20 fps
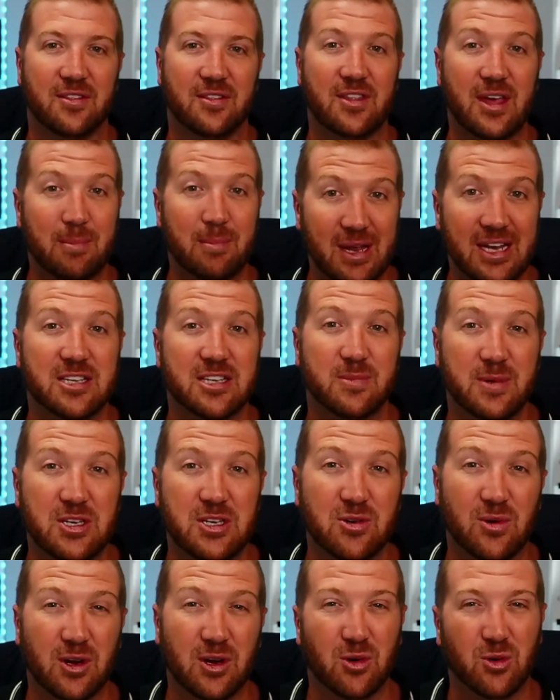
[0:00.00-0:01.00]
they're meant to be
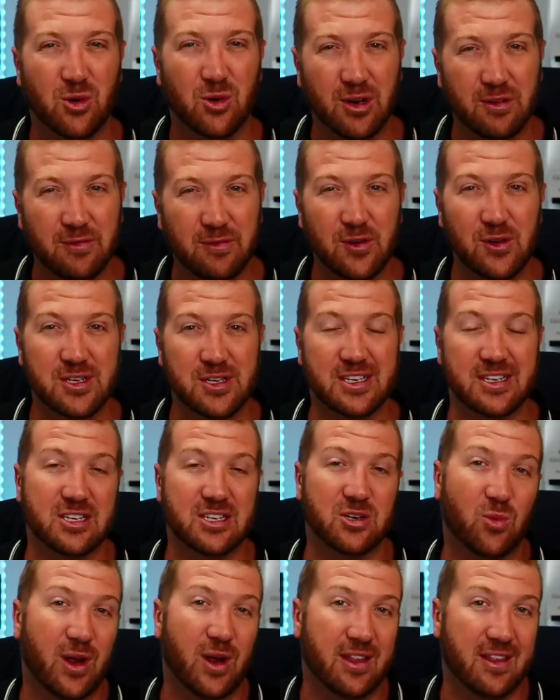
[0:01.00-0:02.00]
doing, or confused as
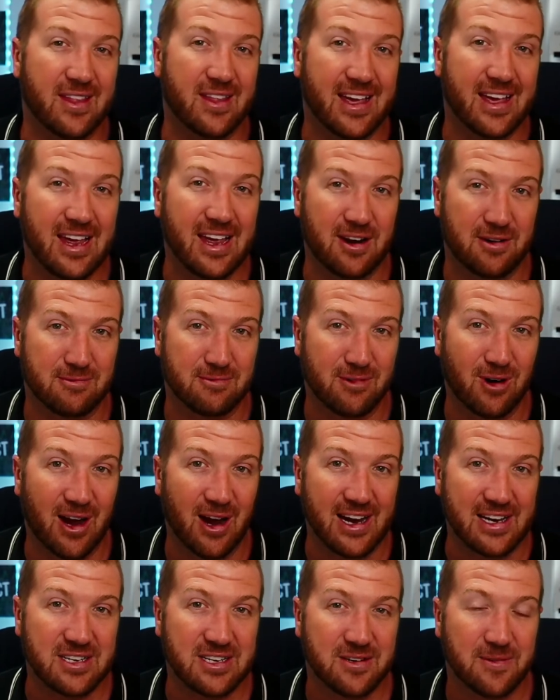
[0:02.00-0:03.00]
to whether they get it
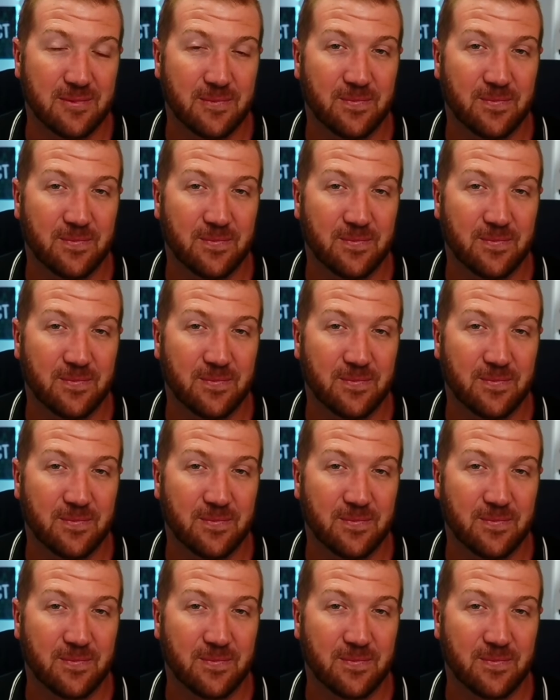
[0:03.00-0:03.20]
right.